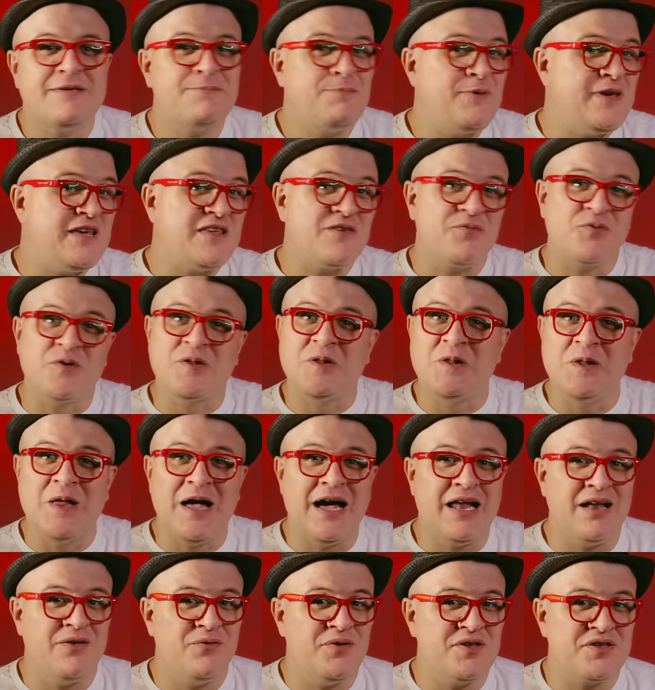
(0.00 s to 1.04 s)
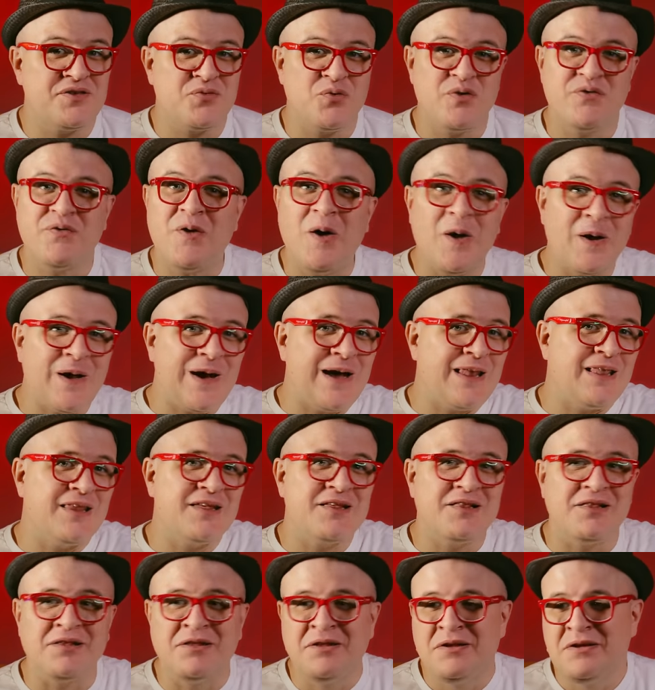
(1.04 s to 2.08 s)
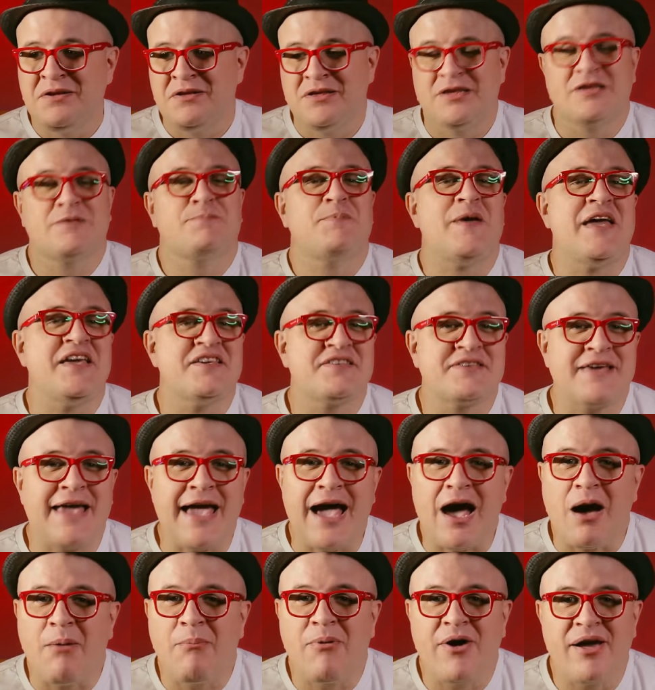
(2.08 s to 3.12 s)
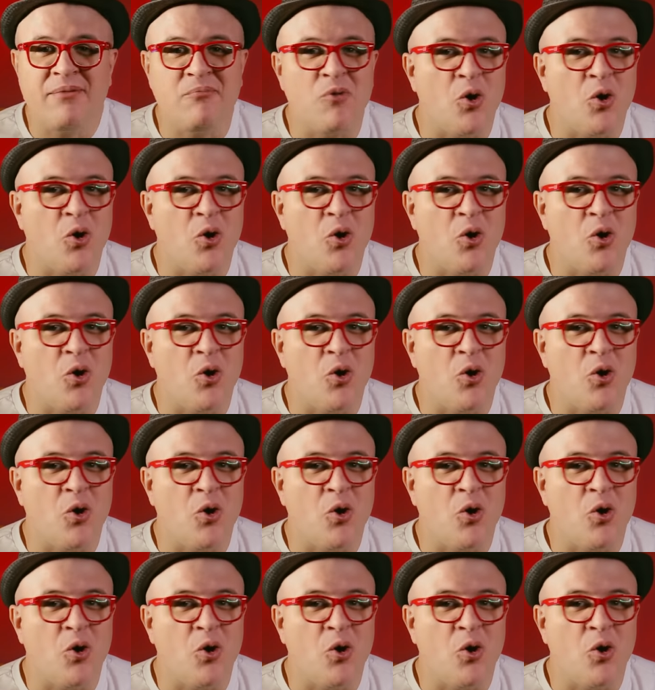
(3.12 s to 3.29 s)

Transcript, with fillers: speaks for a lot of us. We've all got a little Space Cowboy,